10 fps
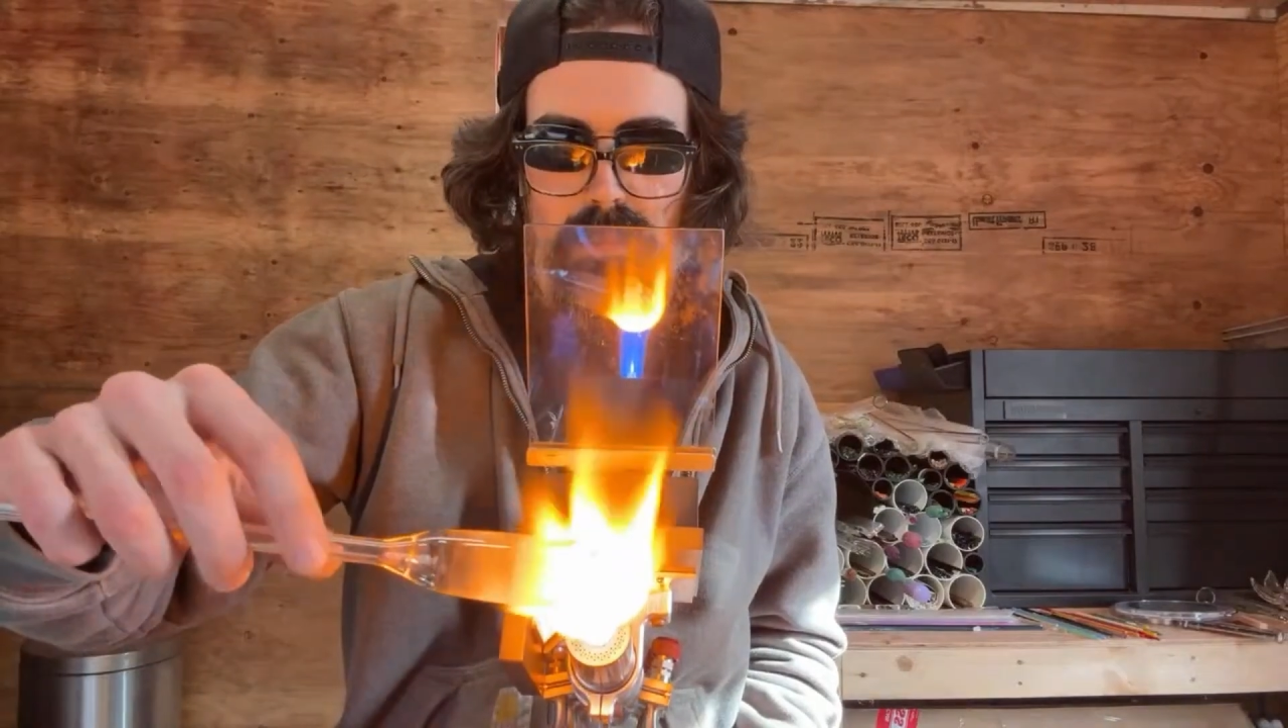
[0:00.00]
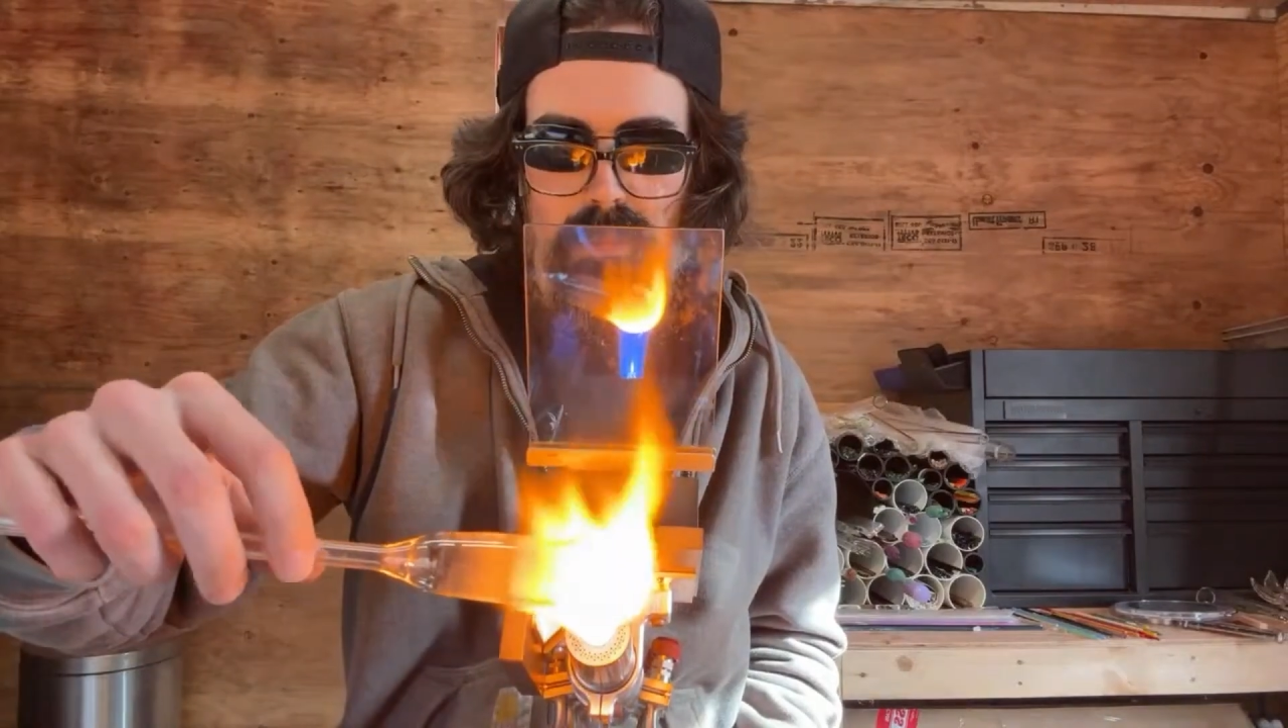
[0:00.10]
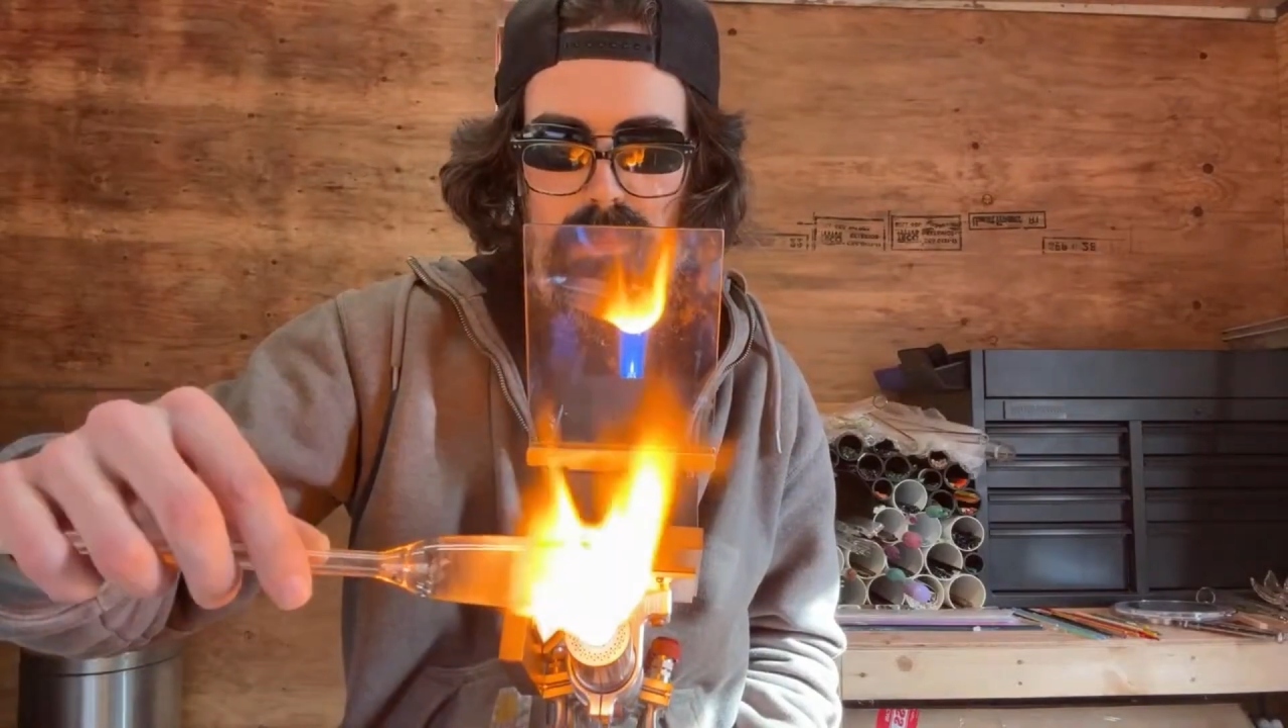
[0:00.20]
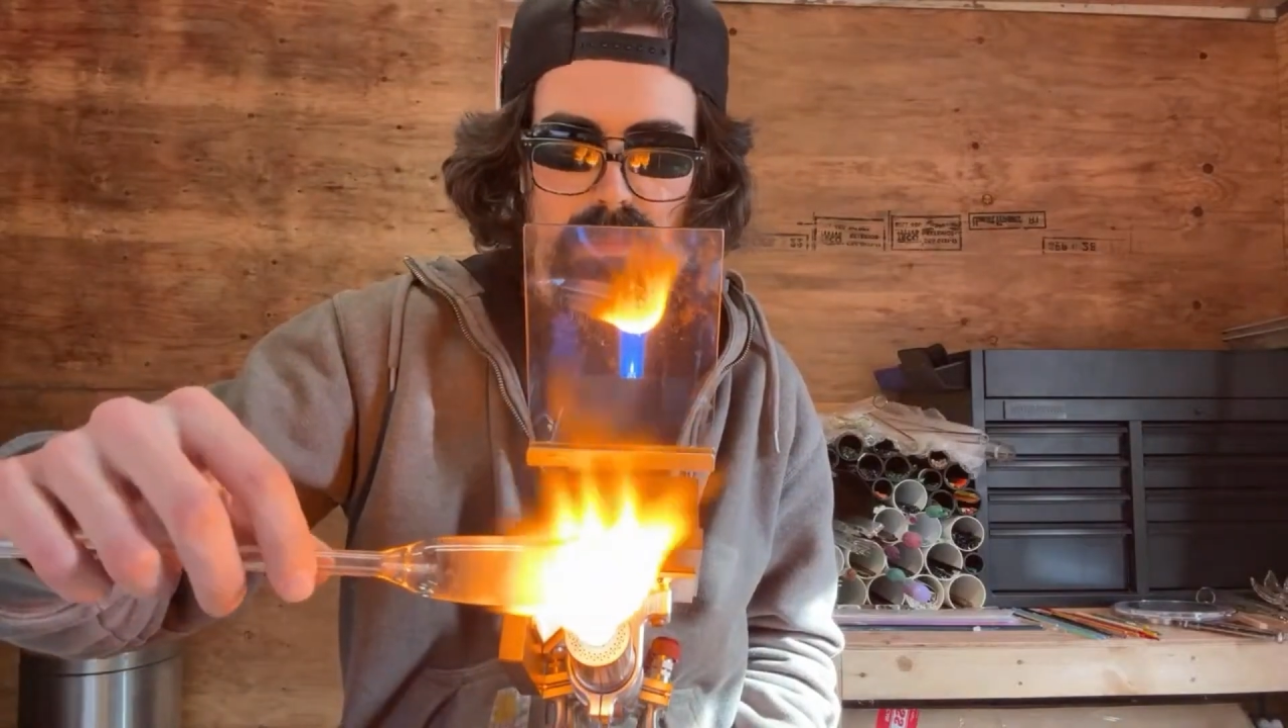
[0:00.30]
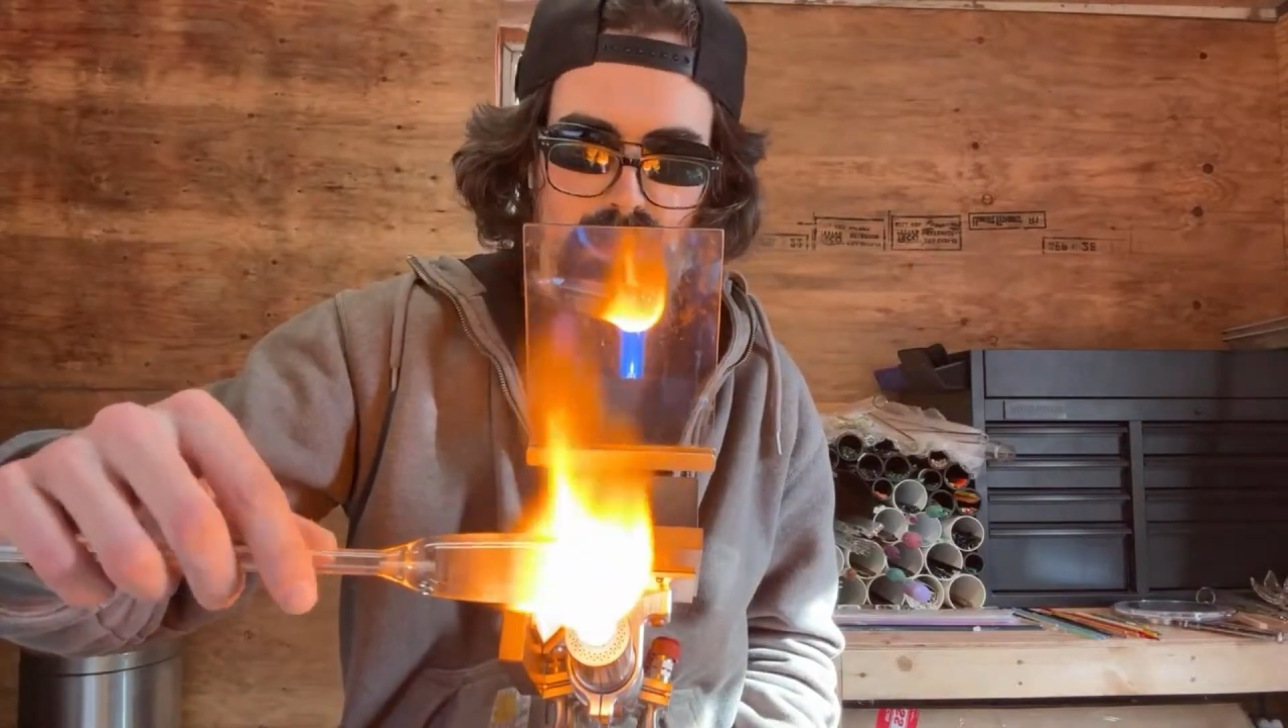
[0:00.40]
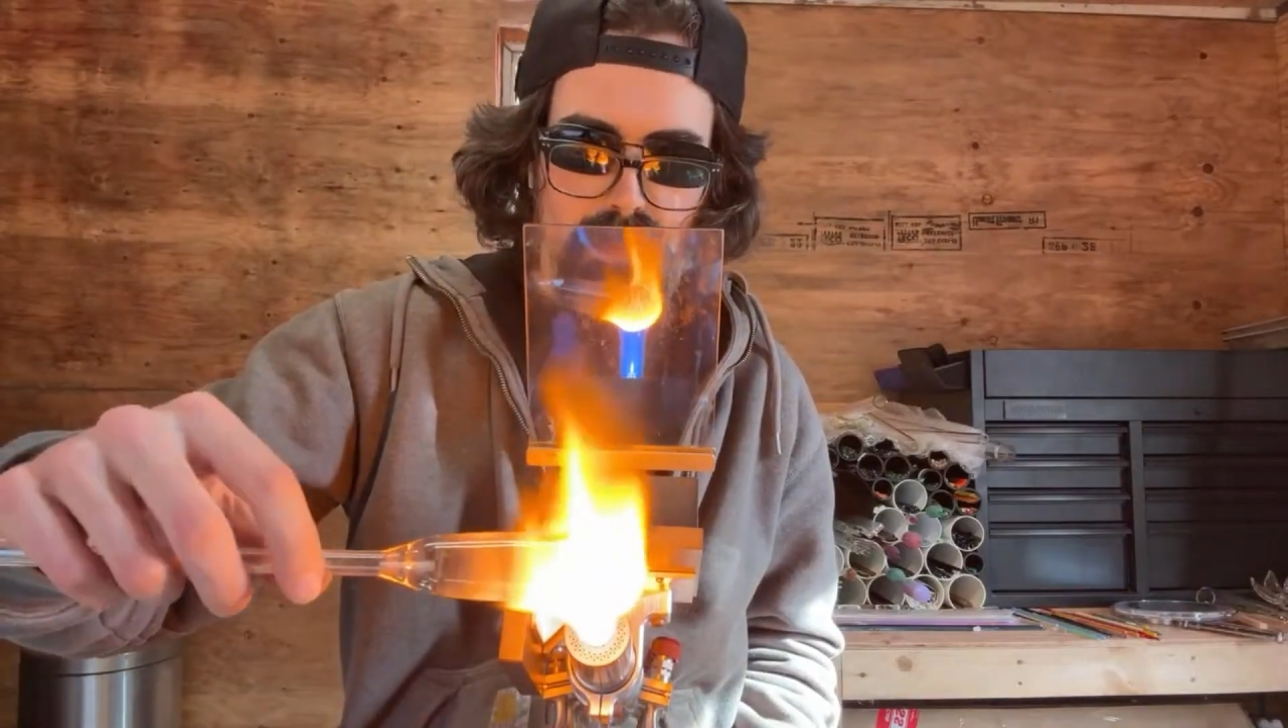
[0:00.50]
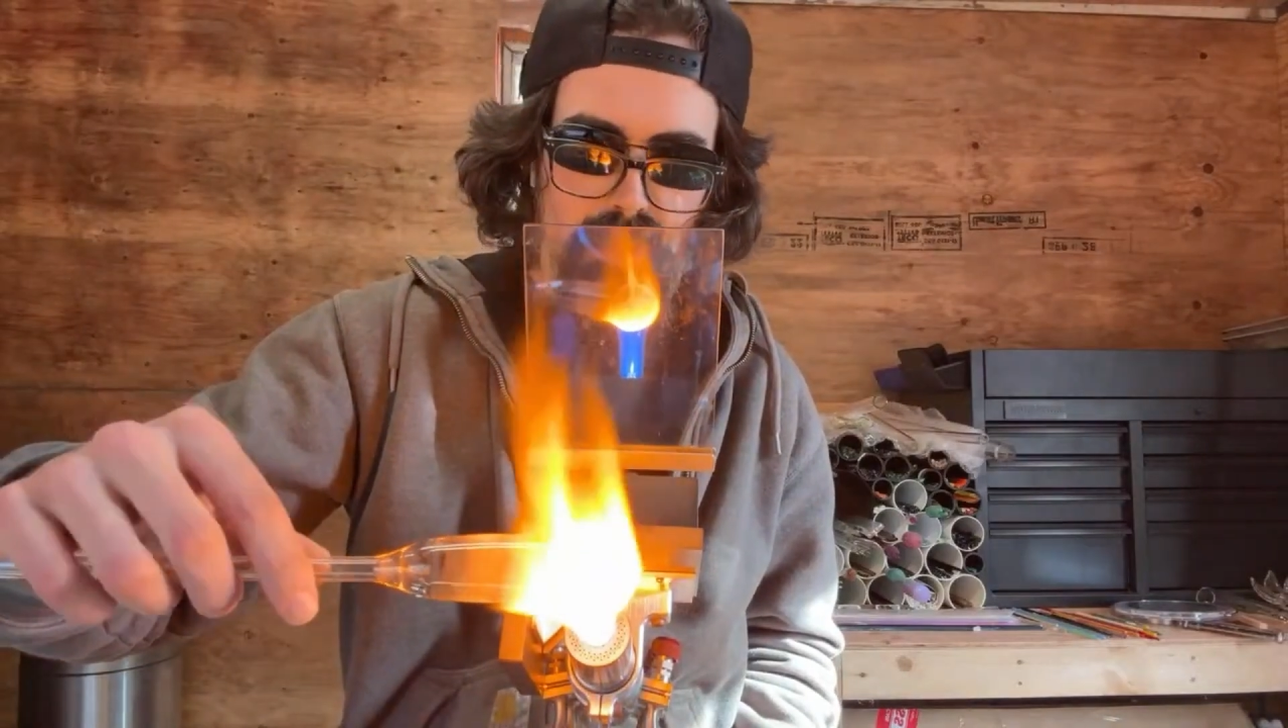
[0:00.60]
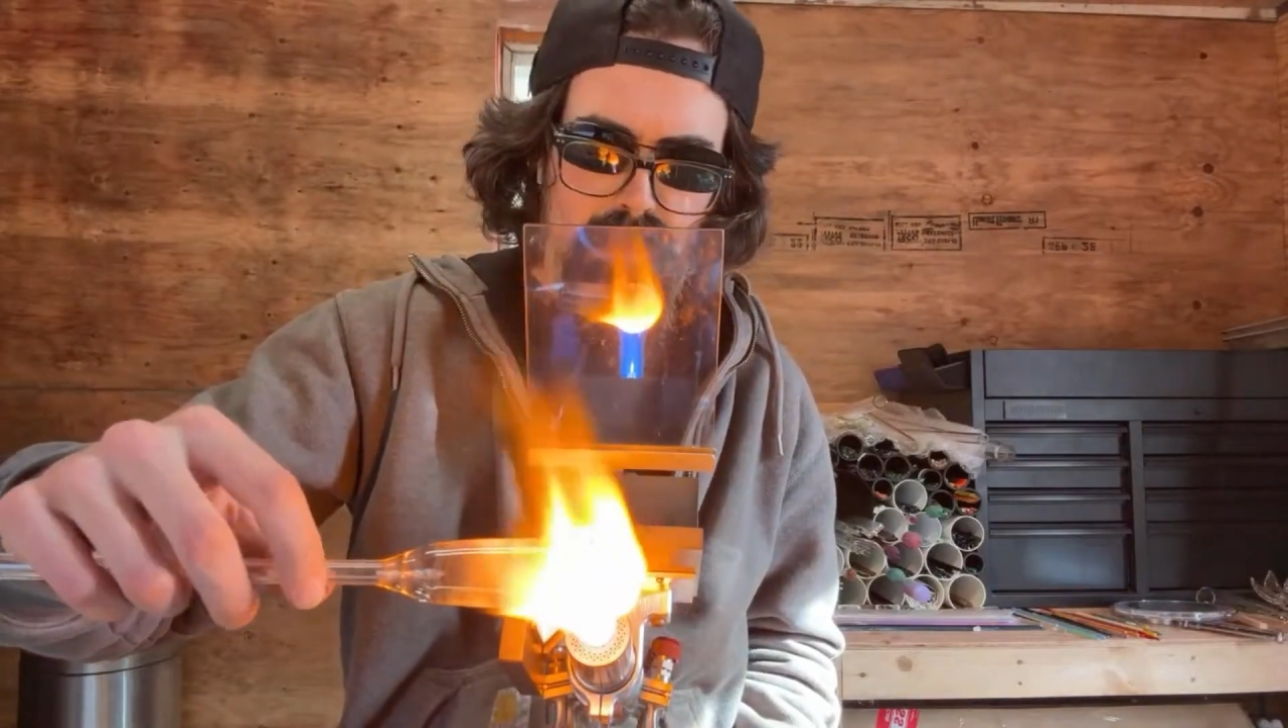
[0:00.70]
blanks,